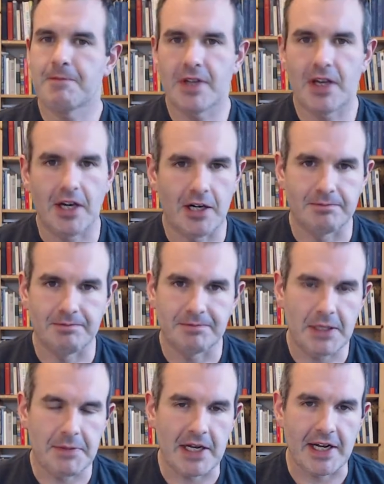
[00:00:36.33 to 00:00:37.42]

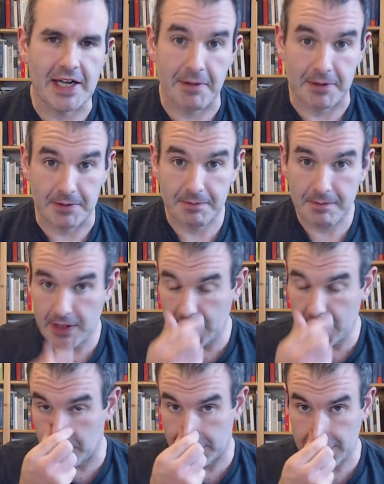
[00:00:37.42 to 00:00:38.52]
it may not happen.
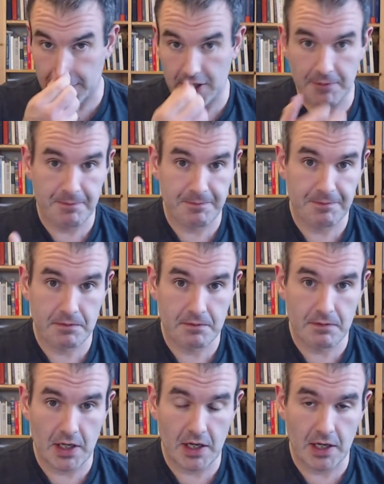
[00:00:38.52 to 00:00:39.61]
Anyways,
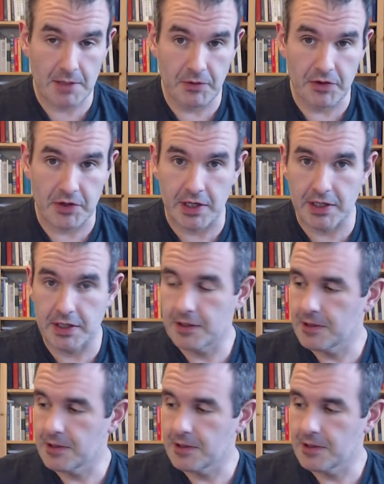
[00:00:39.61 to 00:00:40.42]
moving on,